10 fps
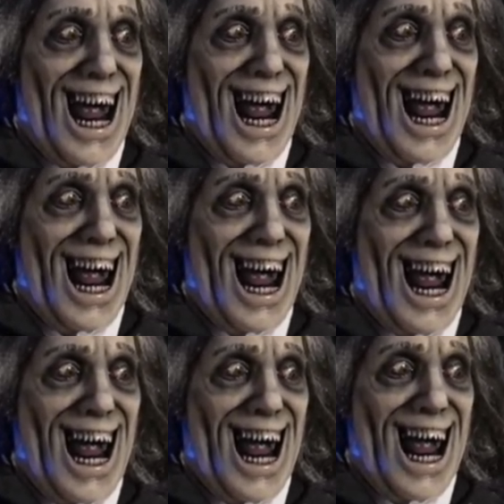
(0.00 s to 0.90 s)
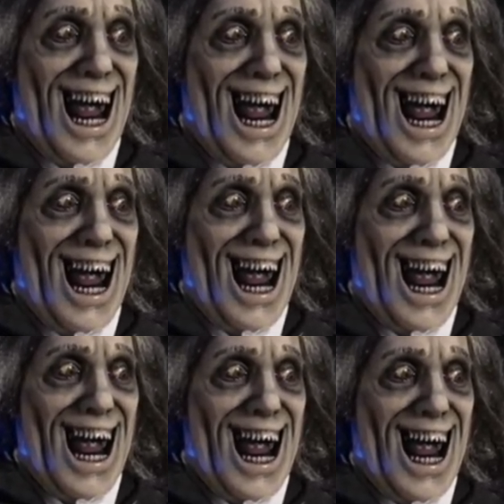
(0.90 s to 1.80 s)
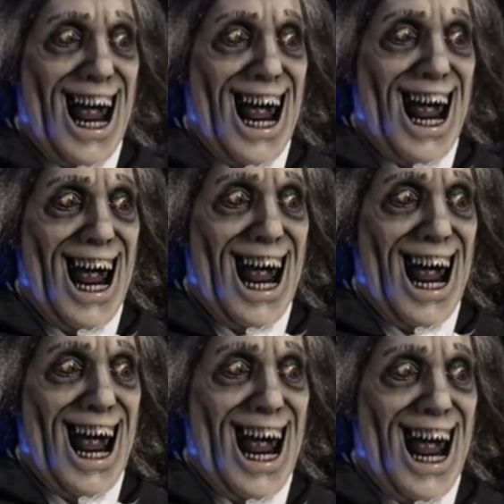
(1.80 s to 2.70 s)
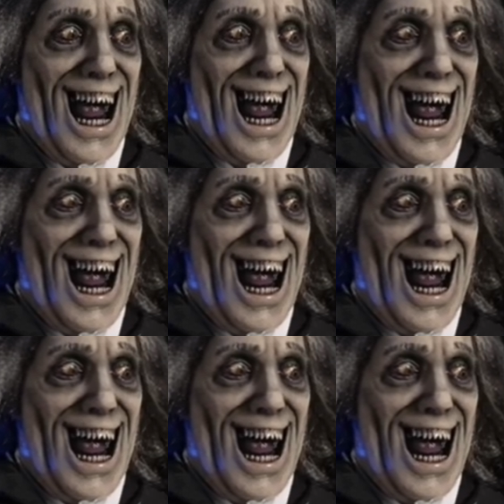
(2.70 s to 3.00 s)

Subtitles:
(silent)